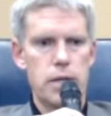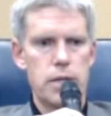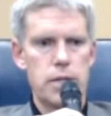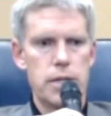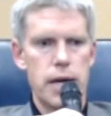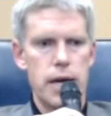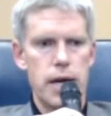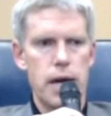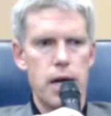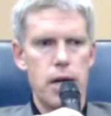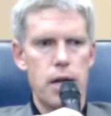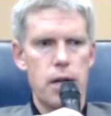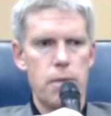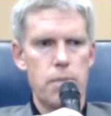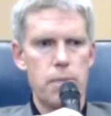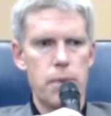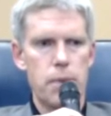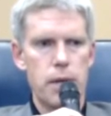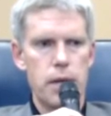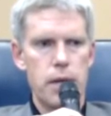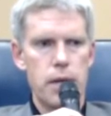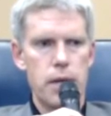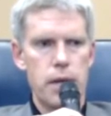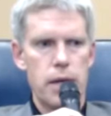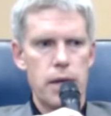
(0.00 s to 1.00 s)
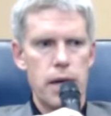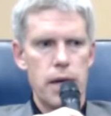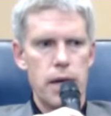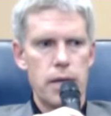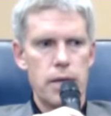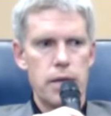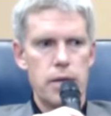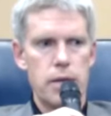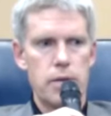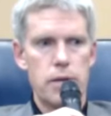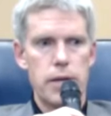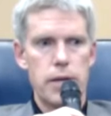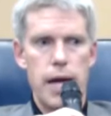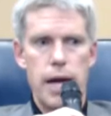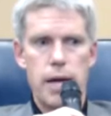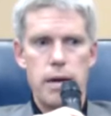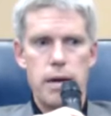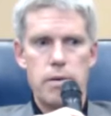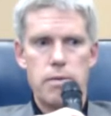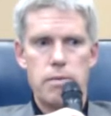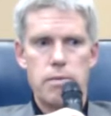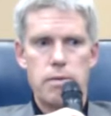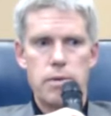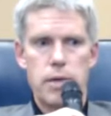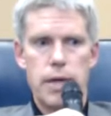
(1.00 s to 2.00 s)
to help, and
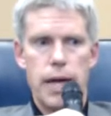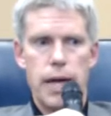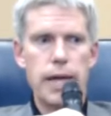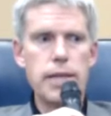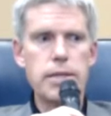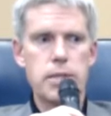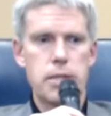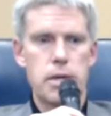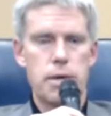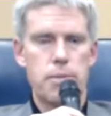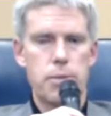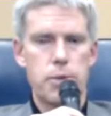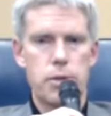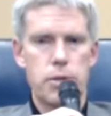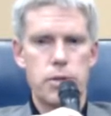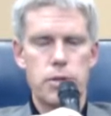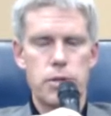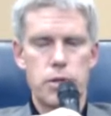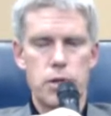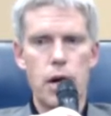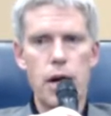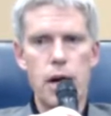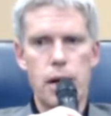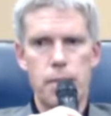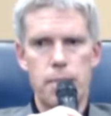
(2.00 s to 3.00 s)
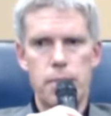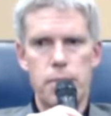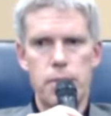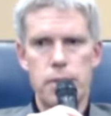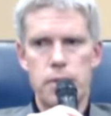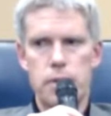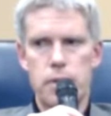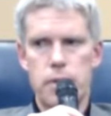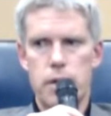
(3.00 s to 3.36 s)
yet case numbers are up.